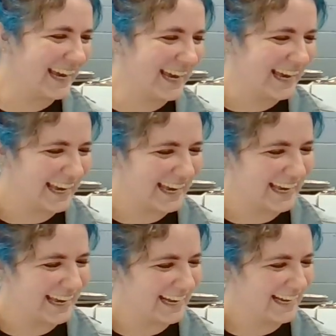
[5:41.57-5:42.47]

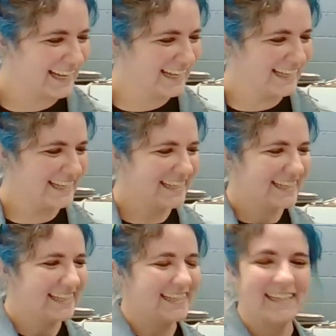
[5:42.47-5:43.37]

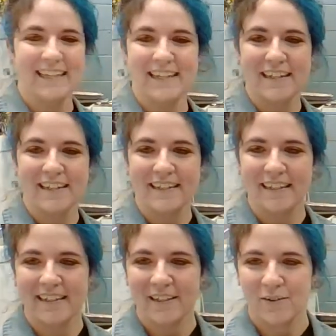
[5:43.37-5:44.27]

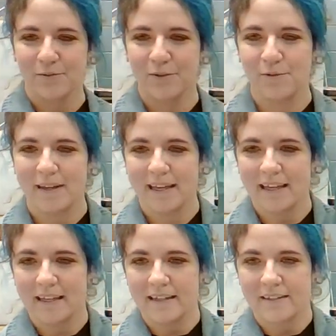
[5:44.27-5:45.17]

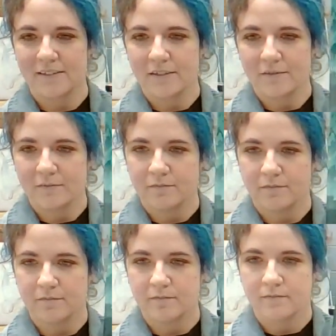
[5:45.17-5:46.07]

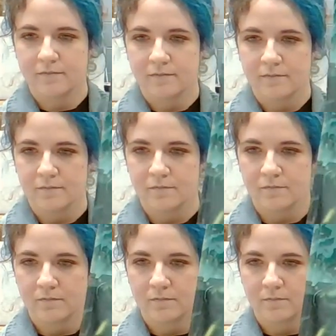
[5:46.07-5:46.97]

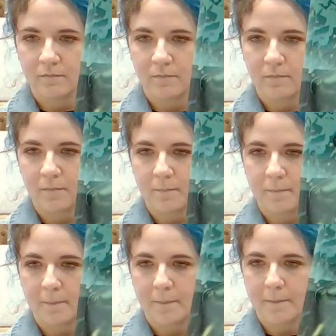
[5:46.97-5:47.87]

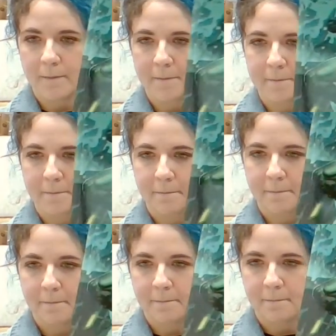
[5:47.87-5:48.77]

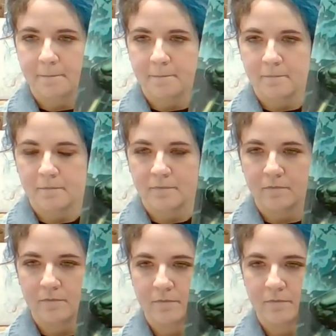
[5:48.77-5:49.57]
The person shown says nothing.